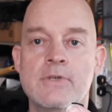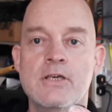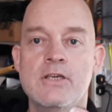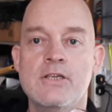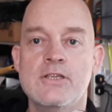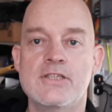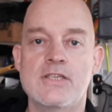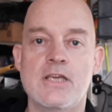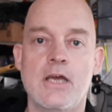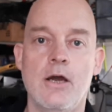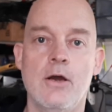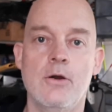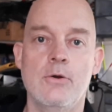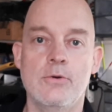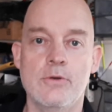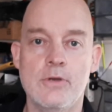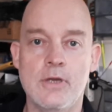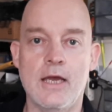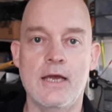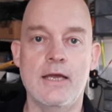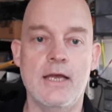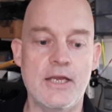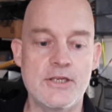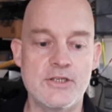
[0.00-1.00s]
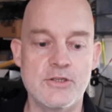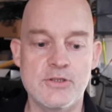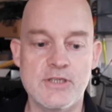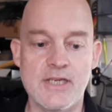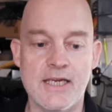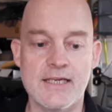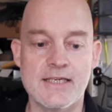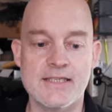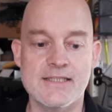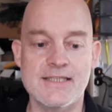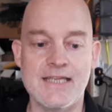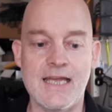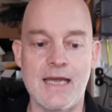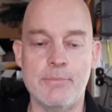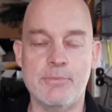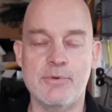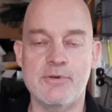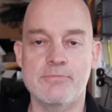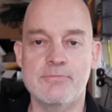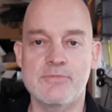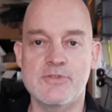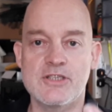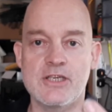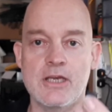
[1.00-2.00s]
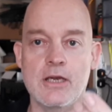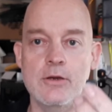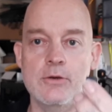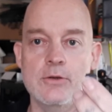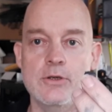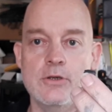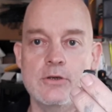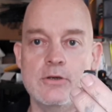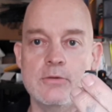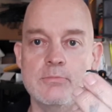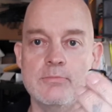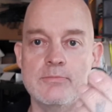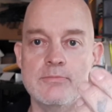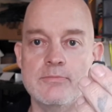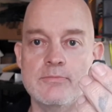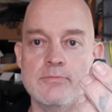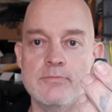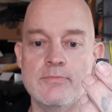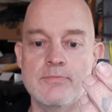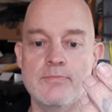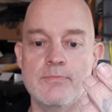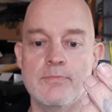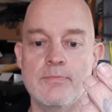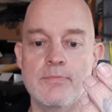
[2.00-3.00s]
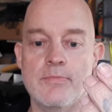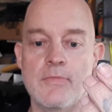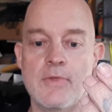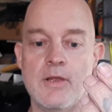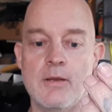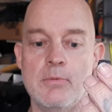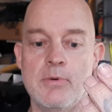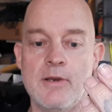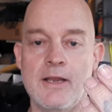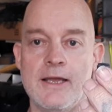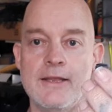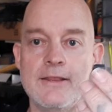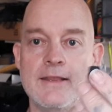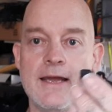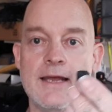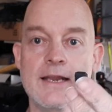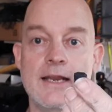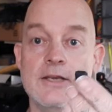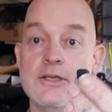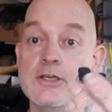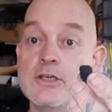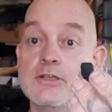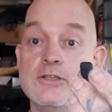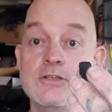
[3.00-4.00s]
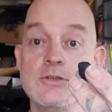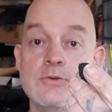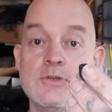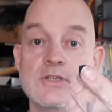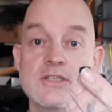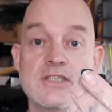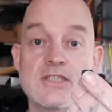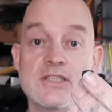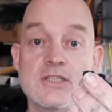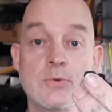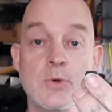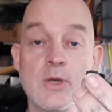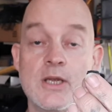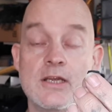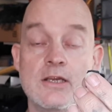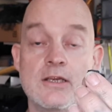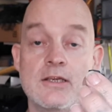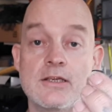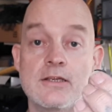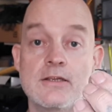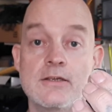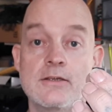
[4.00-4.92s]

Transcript: So as you take a step, so you can play that, and you can do this as quick